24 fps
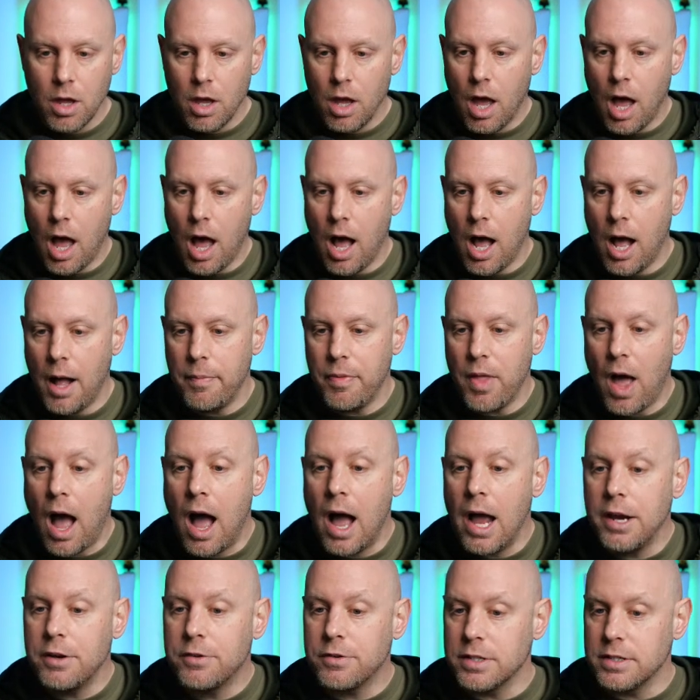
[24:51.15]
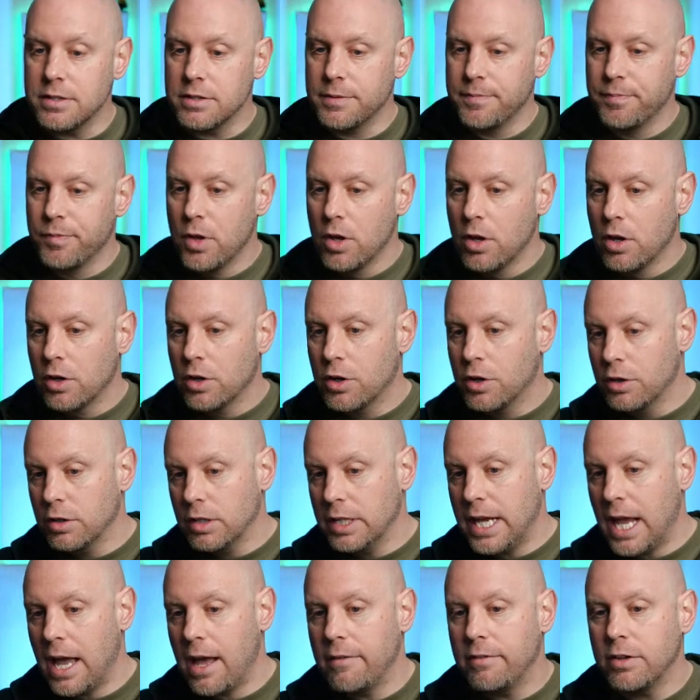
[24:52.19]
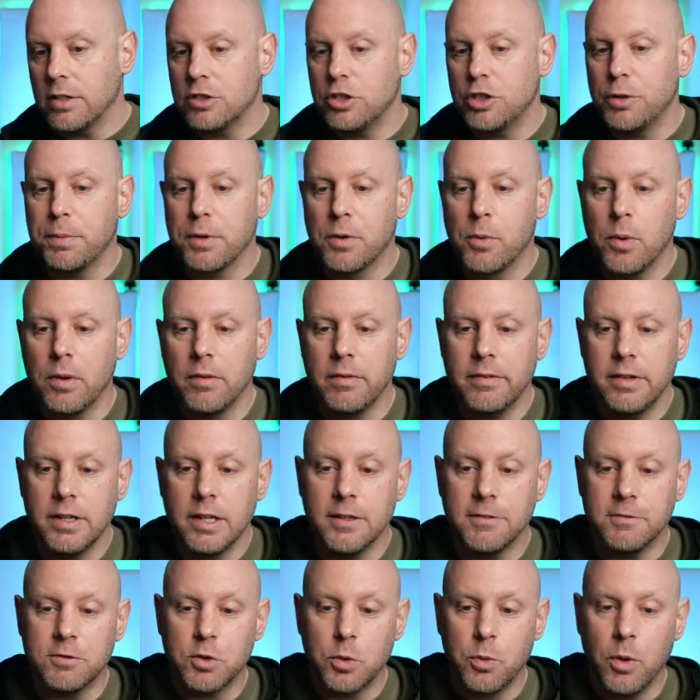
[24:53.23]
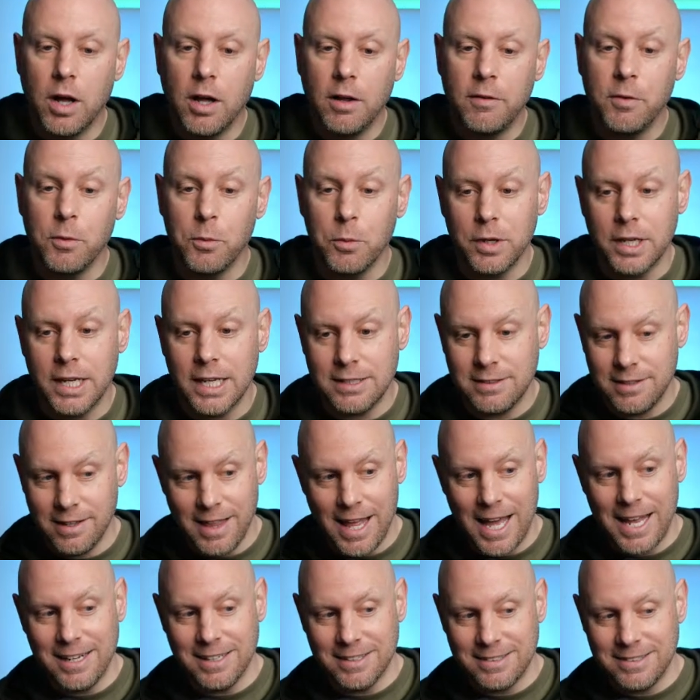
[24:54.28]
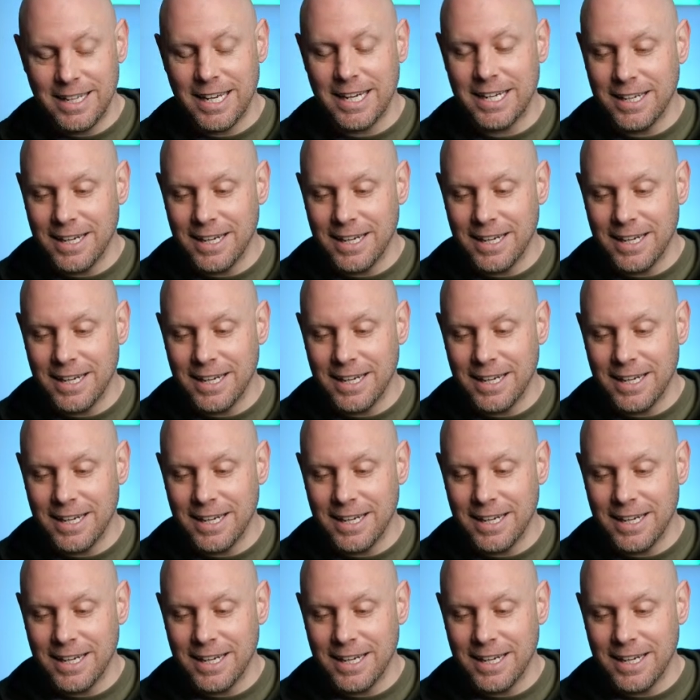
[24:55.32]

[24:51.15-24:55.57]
The Hydrans currently have a ship equivalent of 12, and we'll get to that in a second.